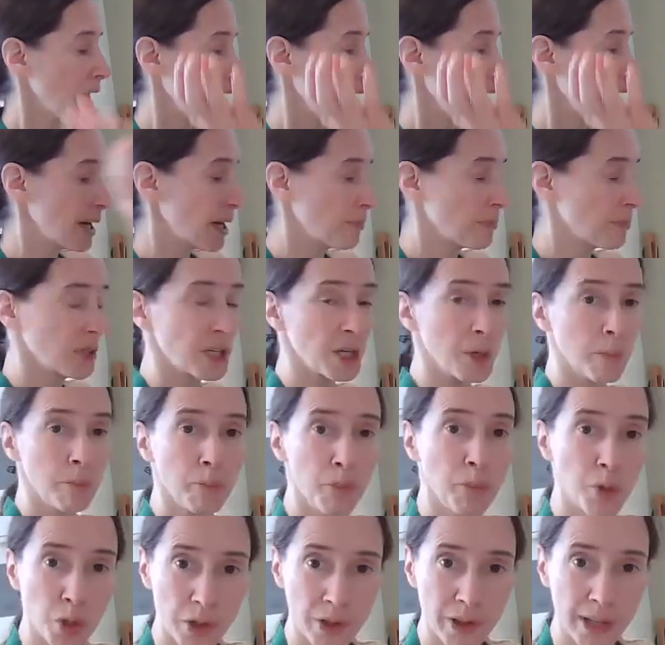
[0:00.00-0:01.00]
and I'm going to
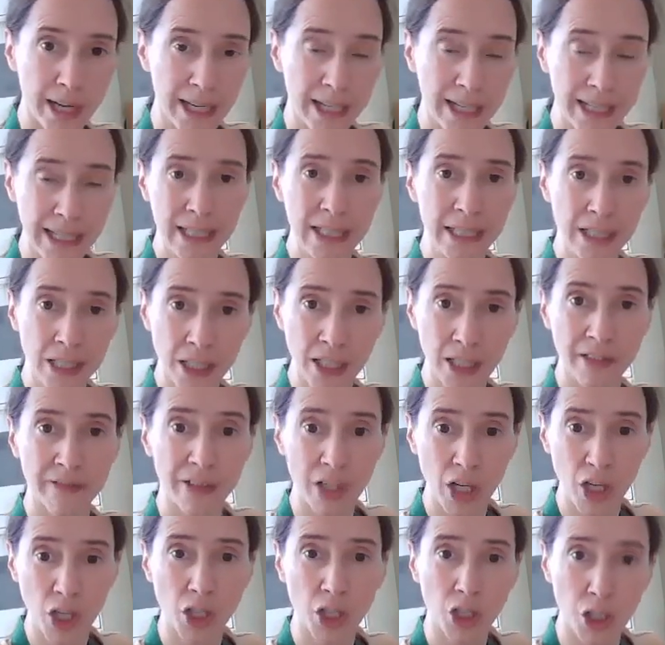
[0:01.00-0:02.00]
put that in and give
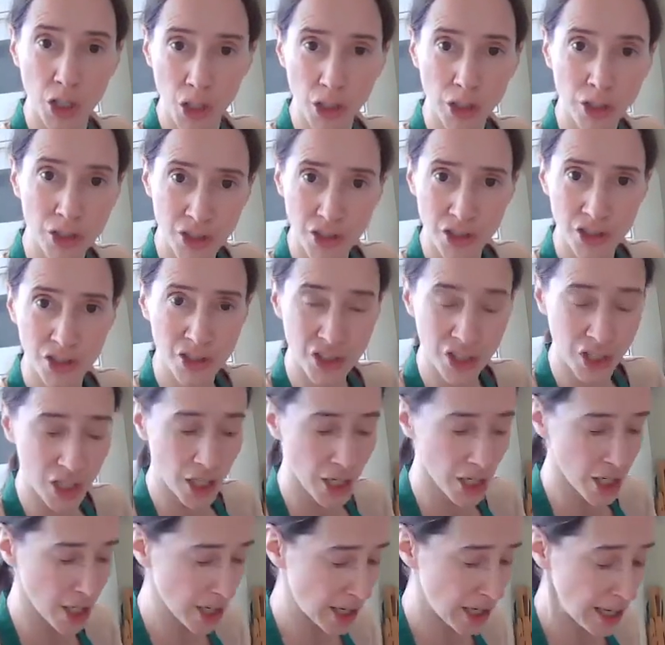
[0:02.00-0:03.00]
it a good
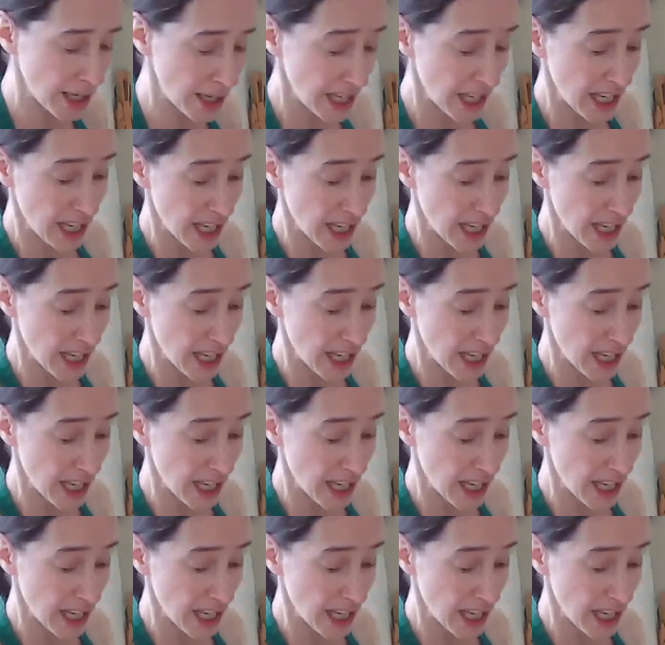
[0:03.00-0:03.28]
stir.